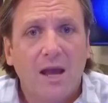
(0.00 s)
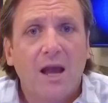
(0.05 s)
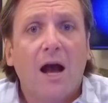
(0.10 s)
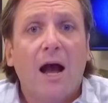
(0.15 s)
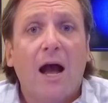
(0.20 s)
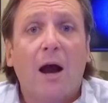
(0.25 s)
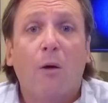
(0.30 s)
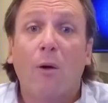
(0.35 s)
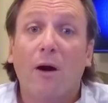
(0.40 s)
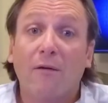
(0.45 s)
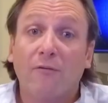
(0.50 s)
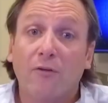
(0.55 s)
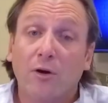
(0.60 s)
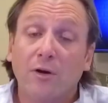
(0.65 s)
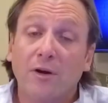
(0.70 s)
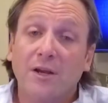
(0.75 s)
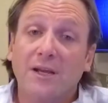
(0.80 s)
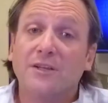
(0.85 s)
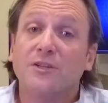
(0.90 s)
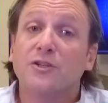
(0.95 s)

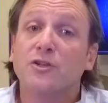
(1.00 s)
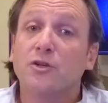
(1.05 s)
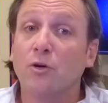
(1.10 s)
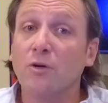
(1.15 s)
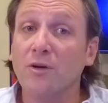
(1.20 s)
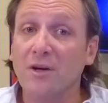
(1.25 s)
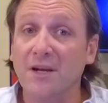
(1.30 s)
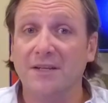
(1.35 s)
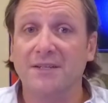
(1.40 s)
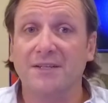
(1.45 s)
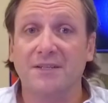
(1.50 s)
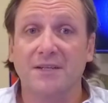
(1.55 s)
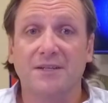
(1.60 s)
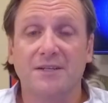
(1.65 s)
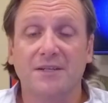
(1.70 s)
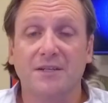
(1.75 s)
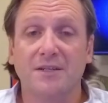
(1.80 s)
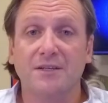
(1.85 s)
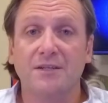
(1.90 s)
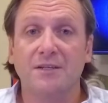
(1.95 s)
However, in certain
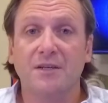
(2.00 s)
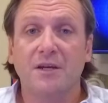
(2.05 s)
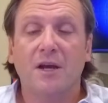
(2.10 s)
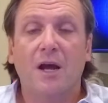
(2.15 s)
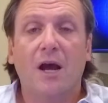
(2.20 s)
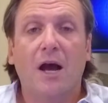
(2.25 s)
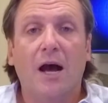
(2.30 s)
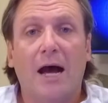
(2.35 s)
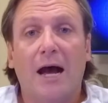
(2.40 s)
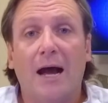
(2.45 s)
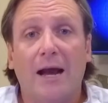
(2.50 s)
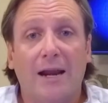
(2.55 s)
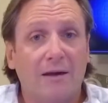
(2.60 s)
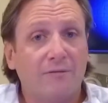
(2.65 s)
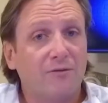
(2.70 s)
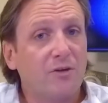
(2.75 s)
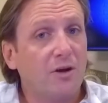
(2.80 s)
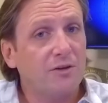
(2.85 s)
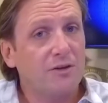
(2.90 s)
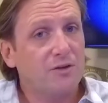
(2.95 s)
instances, and
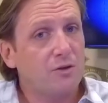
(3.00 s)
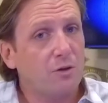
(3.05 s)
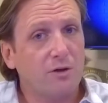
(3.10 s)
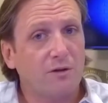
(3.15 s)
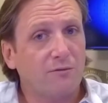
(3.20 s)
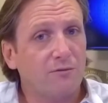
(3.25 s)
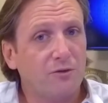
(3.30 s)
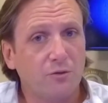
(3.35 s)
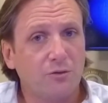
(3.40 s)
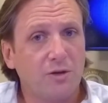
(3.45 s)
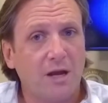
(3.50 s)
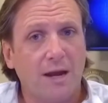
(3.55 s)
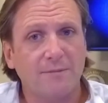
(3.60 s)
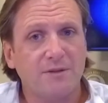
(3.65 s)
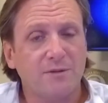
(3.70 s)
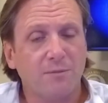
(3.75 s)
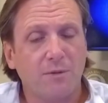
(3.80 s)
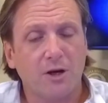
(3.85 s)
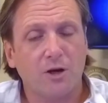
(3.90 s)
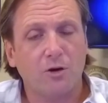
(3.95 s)
I've done this only a few
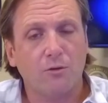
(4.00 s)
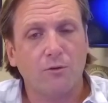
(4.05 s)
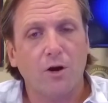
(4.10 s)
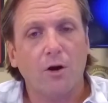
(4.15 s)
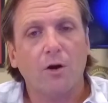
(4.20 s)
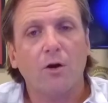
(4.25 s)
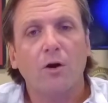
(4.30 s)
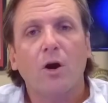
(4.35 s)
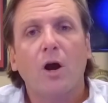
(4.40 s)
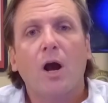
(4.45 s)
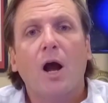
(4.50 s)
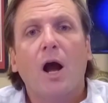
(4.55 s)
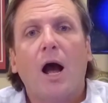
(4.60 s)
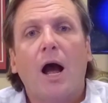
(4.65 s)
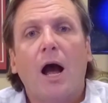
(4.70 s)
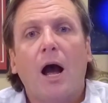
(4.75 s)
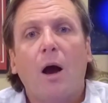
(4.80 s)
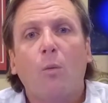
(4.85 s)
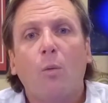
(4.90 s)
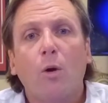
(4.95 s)
times in my career,
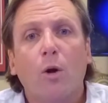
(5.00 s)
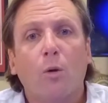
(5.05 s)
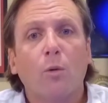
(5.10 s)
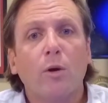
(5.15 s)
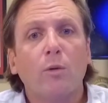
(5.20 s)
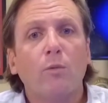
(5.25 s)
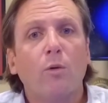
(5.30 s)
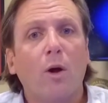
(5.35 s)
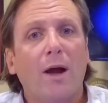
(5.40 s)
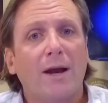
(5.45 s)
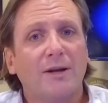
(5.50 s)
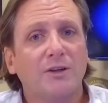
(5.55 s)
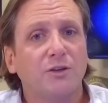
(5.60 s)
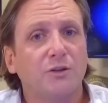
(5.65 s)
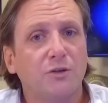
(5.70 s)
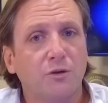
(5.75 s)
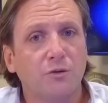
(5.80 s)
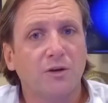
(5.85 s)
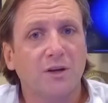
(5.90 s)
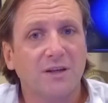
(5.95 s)
where we will
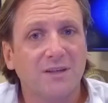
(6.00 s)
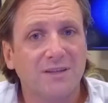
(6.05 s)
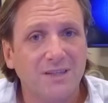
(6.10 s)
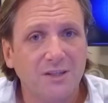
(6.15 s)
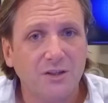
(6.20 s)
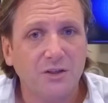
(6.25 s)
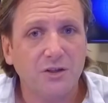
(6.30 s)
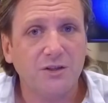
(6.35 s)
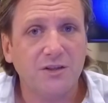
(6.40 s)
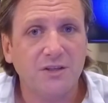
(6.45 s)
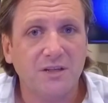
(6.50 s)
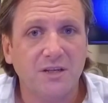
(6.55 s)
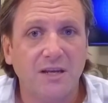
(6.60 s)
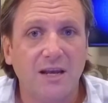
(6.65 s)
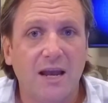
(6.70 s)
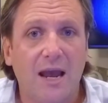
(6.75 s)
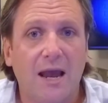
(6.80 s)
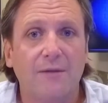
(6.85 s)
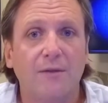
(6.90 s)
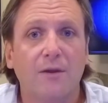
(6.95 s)
actually do the
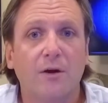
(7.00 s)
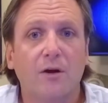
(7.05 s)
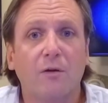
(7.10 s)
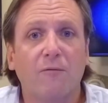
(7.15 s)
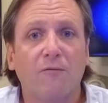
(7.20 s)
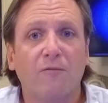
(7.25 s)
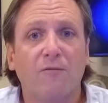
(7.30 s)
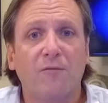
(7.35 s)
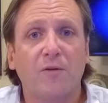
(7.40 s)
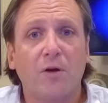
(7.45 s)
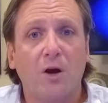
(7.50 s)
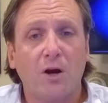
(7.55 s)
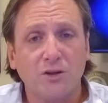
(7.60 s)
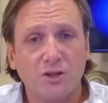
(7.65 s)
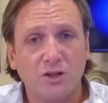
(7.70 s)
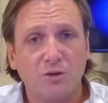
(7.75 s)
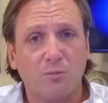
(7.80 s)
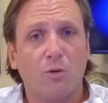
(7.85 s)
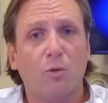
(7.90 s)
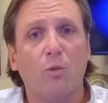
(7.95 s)
contingency and the
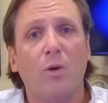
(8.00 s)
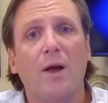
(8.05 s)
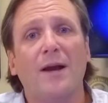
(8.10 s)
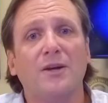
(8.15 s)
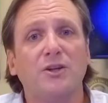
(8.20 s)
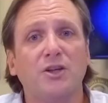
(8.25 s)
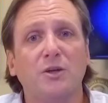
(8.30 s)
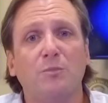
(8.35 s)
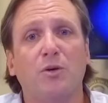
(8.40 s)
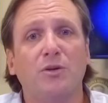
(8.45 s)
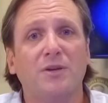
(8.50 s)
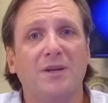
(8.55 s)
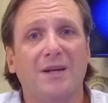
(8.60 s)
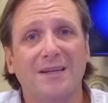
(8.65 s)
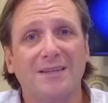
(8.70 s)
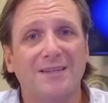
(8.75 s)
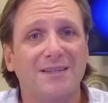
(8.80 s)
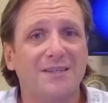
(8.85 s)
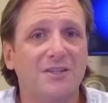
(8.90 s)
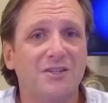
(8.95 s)
customer will actually put the
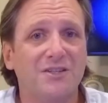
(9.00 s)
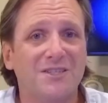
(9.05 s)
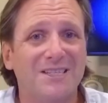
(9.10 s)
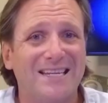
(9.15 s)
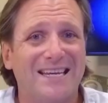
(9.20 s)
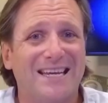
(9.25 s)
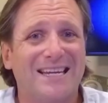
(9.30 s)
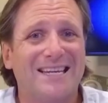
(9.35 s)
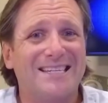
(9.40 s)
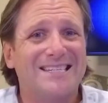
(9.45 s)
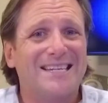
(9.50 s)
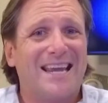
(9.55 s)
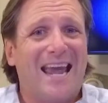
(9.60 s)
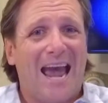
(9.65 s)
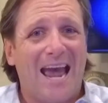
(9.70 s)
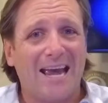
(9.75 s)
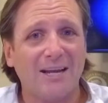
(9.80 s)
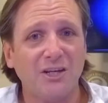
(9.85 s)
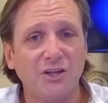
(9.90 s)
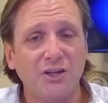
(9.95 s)
contingency in as
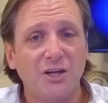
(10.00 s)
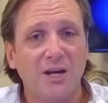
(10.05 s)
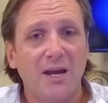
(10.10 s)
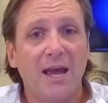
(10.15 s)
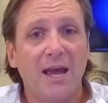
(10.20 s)
cash.